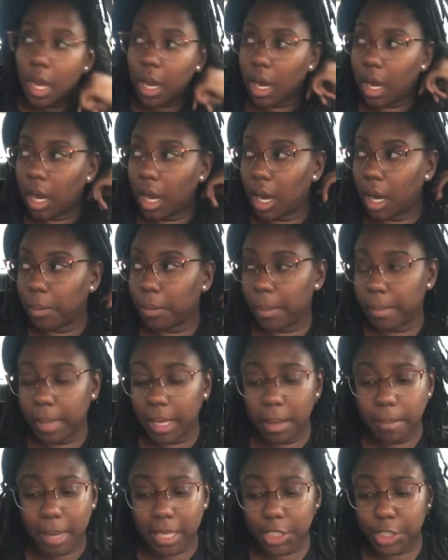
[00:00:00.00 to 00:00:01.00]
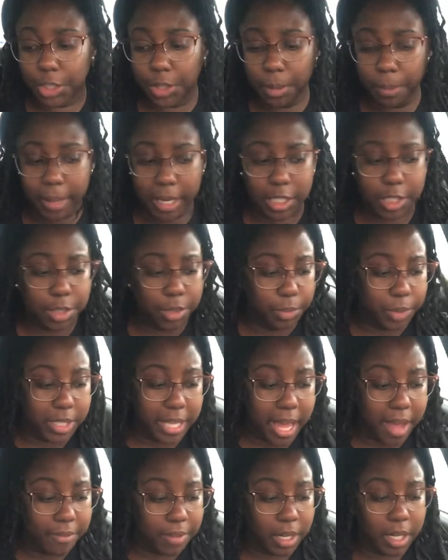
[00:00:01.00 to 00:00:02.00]
Uh, when me and my general manager were
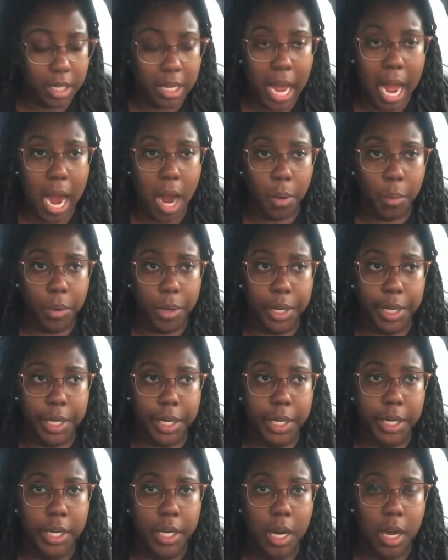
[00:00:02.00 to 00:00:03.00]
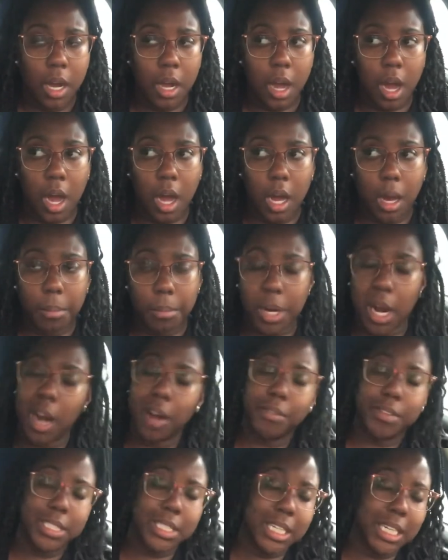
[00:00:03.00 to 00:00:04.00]
having our um,
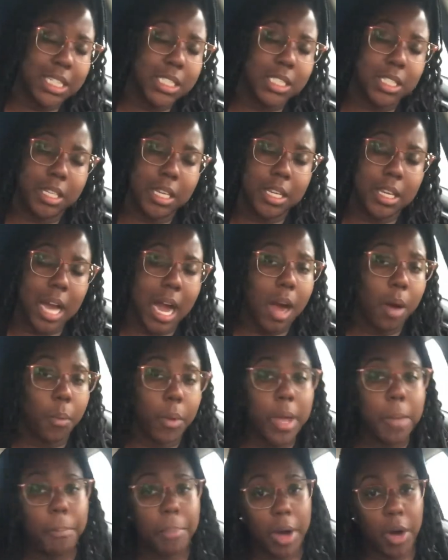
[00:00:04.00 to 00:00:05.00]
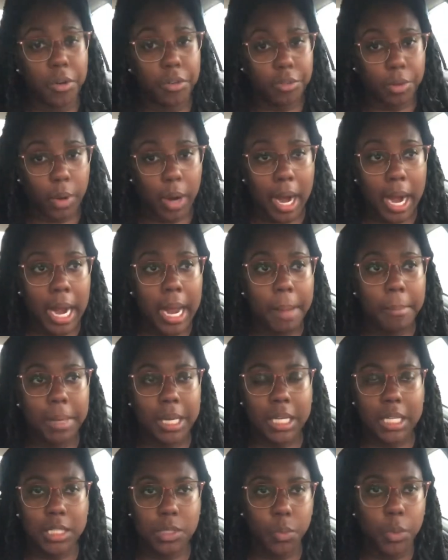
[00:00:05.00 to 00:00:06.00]
conversation, y'all, we both cried
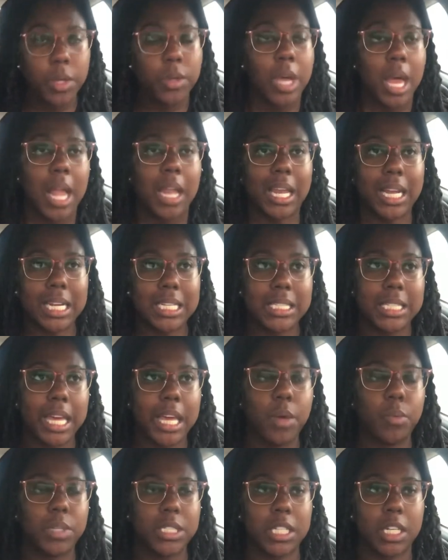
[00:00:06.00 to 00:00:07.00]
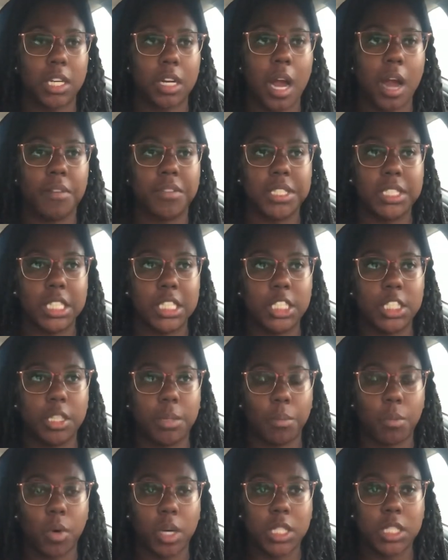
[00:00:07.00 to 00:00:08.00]
because we, like I said, it wasn't a conversation
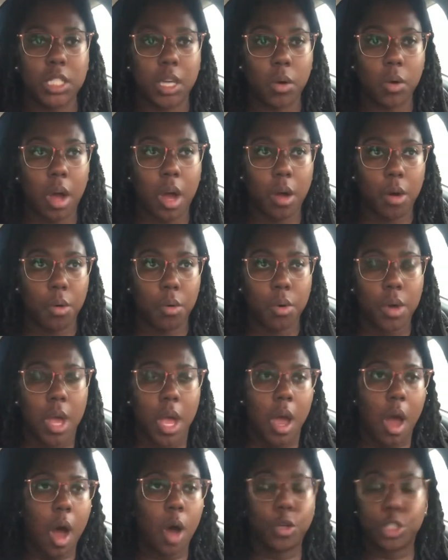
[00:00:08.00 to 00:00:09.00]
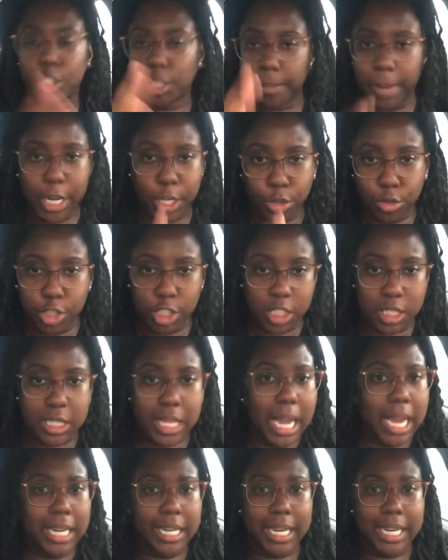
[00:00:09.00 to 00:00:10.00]
more so on, oh, Charmagne, you should
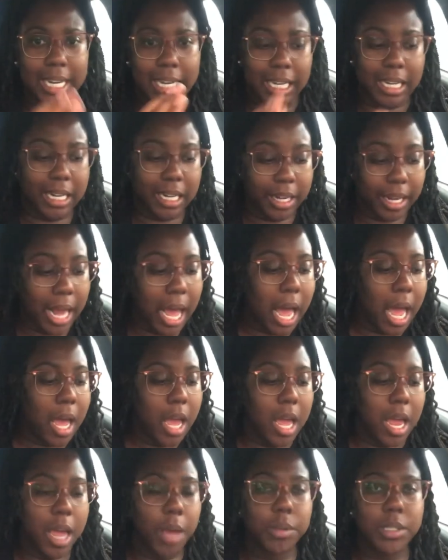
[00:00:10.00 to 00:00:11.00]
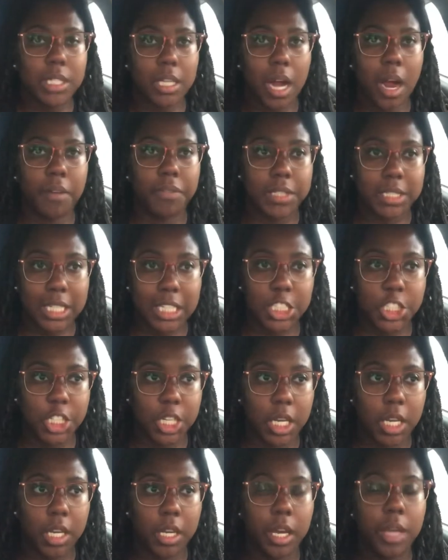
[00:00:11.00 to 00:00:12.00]
stay, da da da da da. It was a
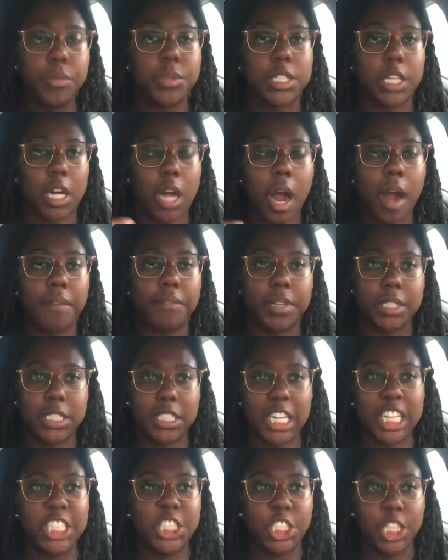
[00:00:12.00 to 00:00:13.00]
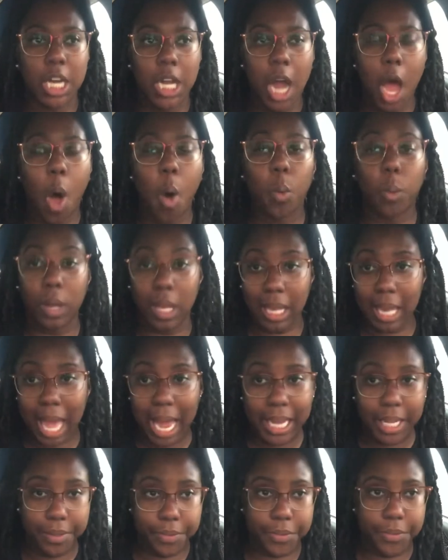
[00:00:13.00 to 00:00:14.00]
conversation. It was a conversation on
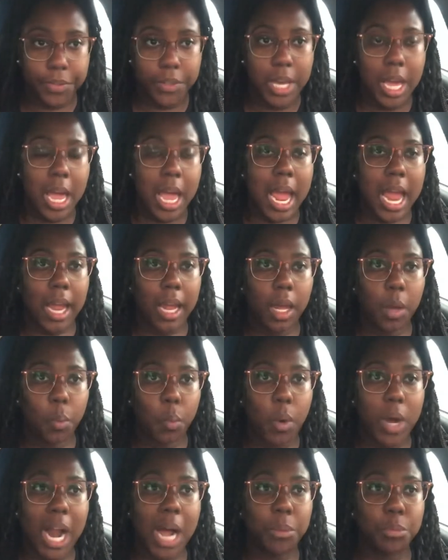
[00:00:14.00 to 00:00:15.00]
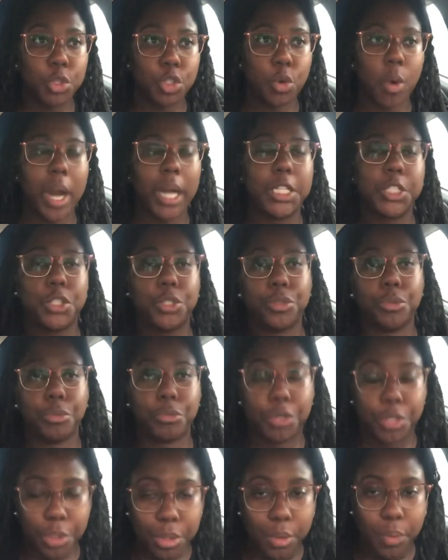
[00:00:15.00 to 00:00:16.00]
life and what I'm trying to
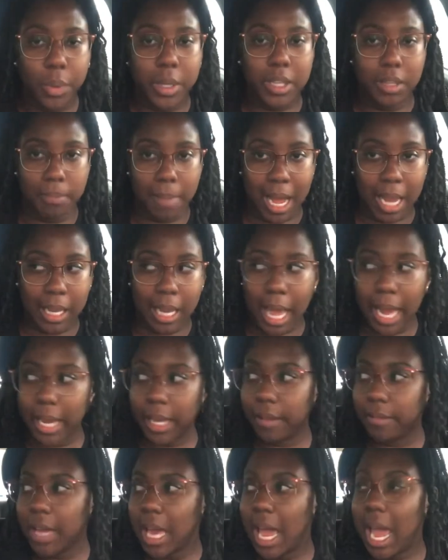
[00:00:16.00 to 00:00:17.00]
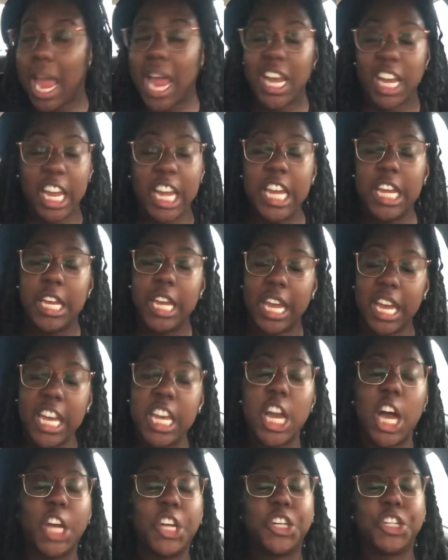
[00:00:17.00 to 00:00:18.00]
do with my life. And he he
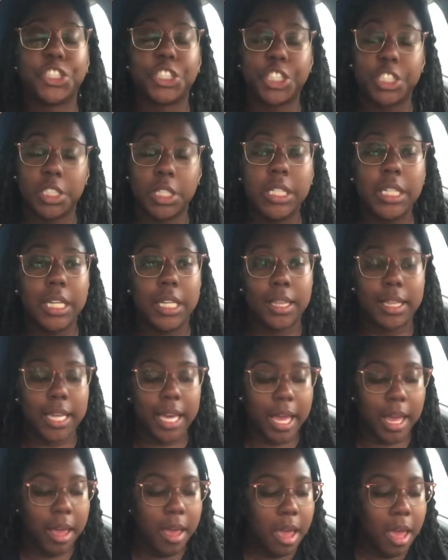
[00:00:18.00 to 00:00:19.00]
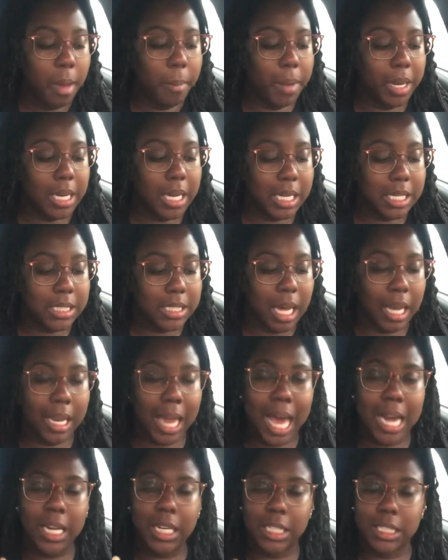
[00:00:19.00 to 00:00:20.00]
understood that because a
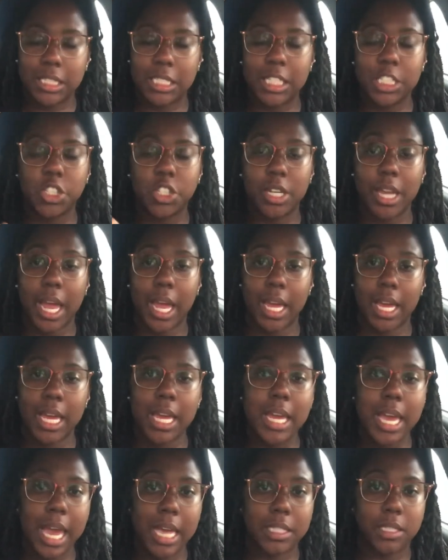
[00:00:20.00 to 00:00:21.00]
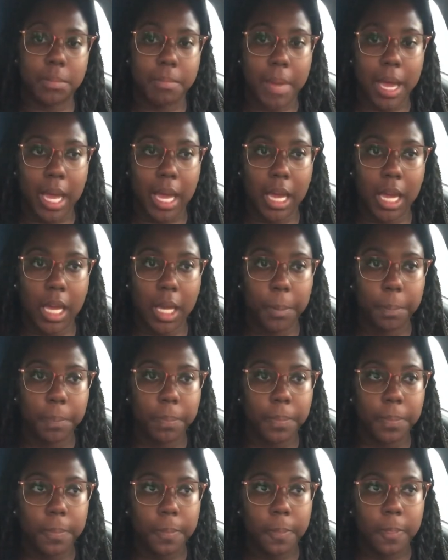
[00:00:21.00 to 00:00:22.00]
lot of decision that he has made
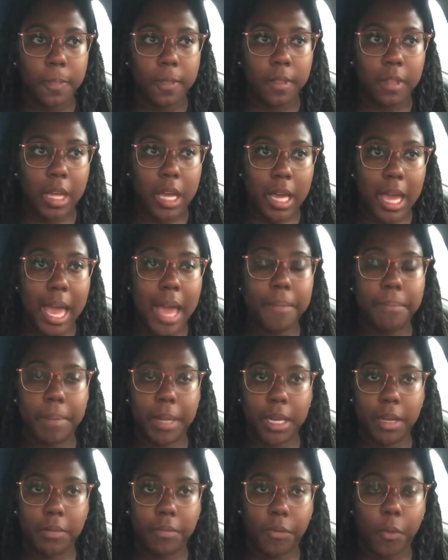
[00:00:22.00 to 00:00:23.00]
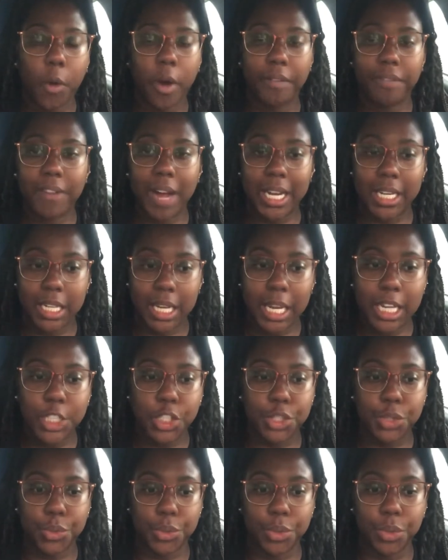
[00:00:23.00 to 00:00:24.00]
have been for
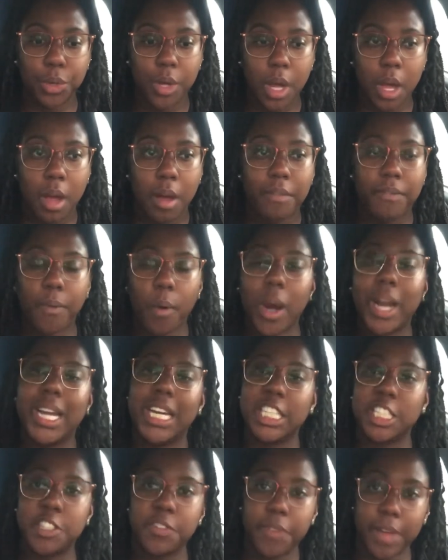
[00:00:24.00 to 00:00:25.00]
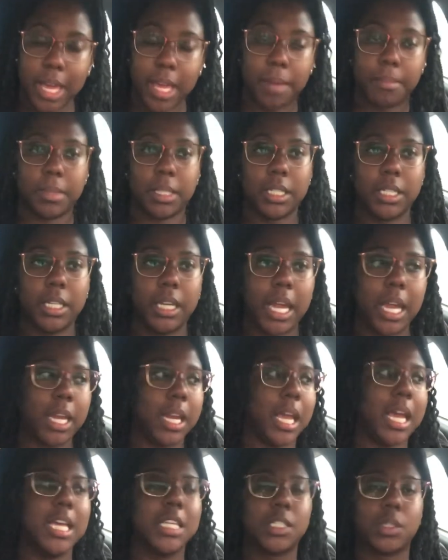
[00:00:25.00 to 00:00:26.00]
financial for his family. And
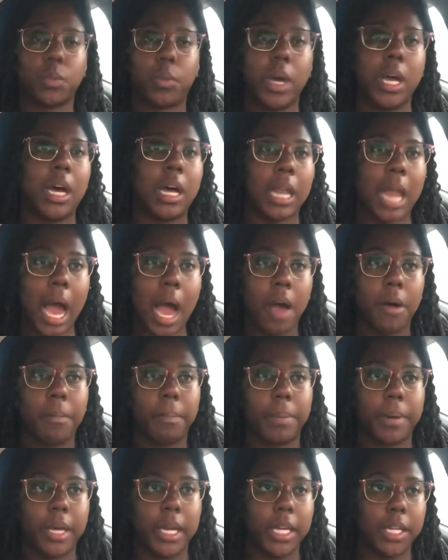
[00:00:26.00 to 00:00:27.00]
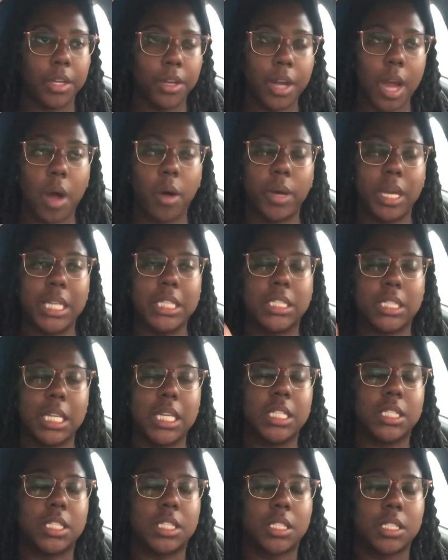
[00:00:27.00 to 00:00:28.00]
he's well off, but you know, it's
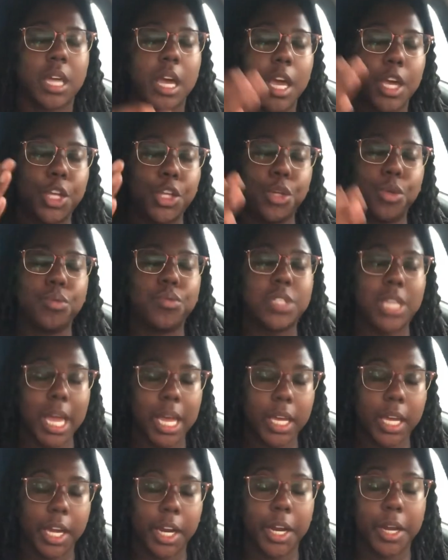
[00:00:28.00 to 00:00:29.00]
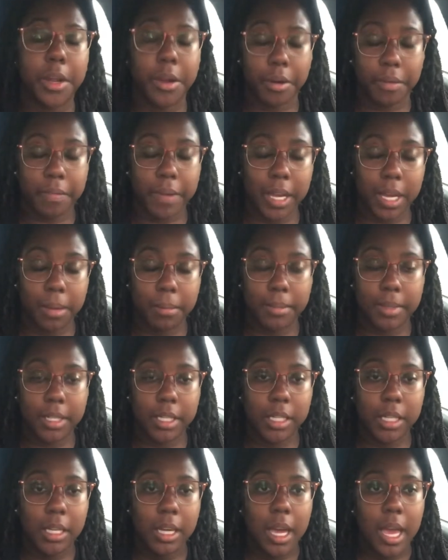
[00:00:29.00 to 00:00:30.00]
it's you take care of your
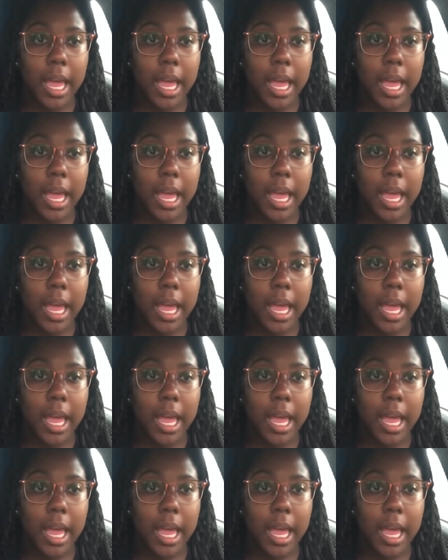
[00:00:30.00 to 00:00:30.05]
family.